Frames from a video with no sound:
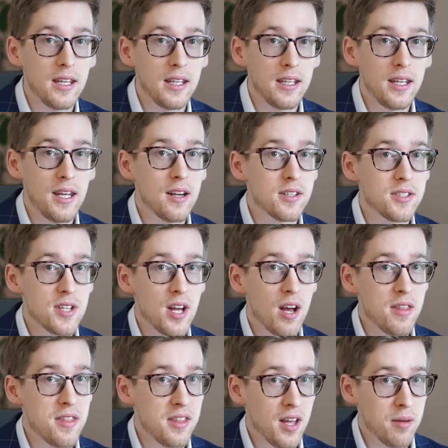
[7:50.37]
Here's
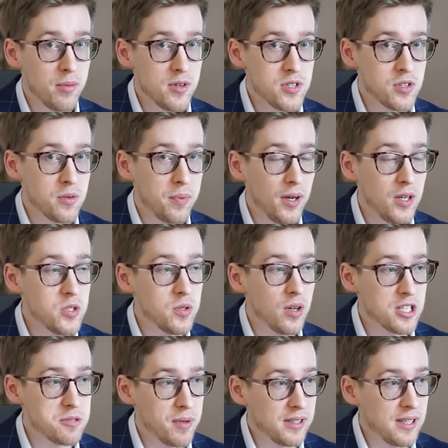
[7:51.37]
how the numbers compared to
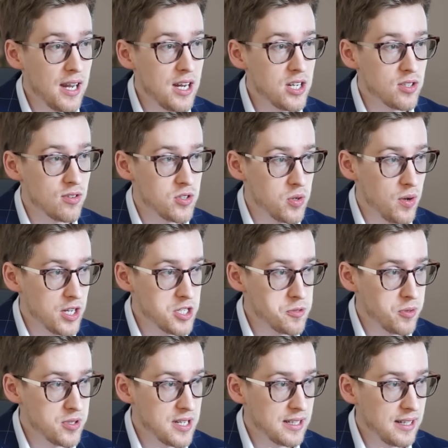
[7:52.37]
expectations. So,
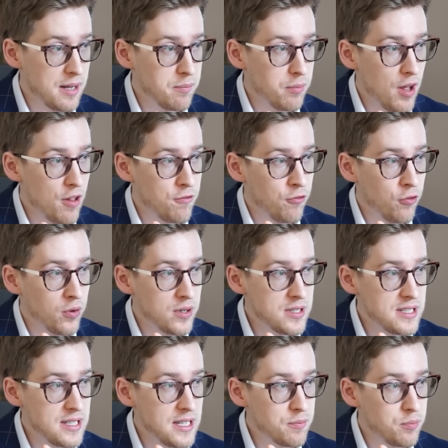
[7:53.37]
exports declined by
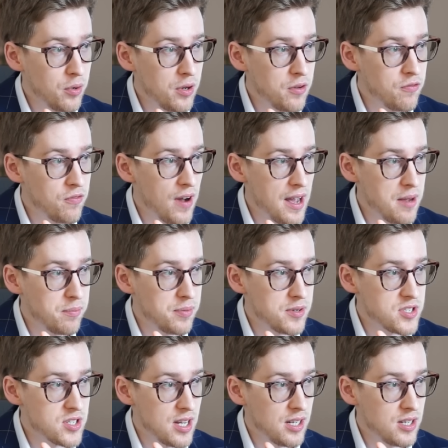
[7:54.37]

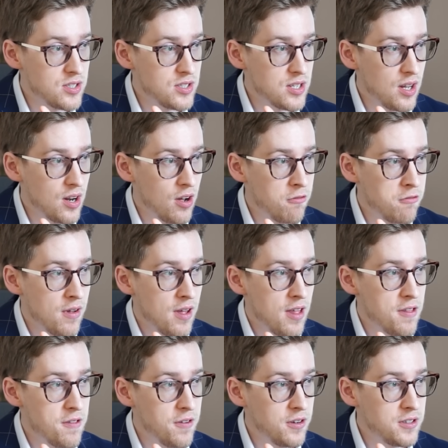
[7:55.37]
14.5% instead of
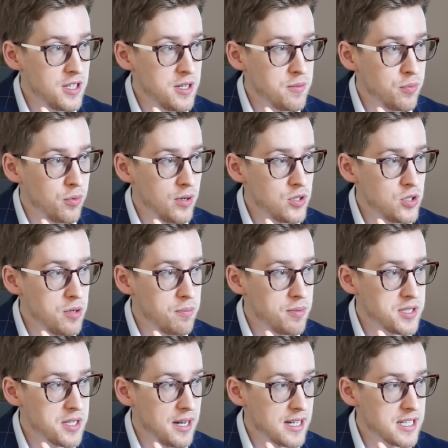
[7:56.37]

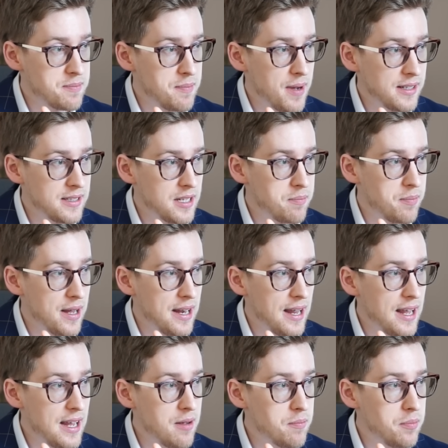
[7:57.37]
13.2% expected, but
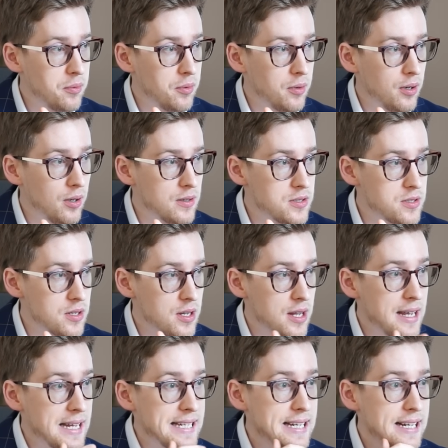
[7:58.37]
imports
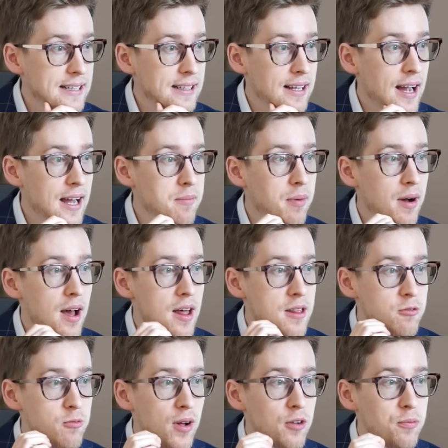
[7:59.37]
declined by
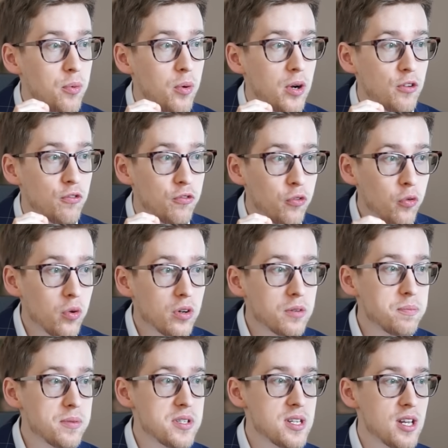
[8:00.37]

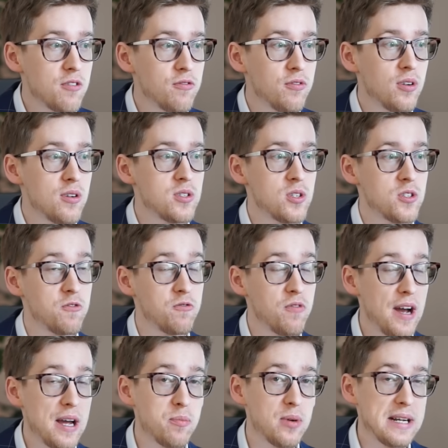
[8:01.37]
12.4% versus
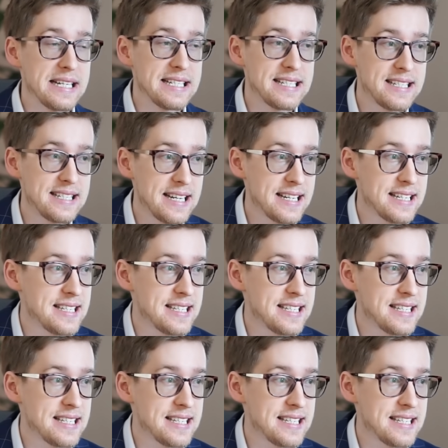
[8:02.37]
5.6%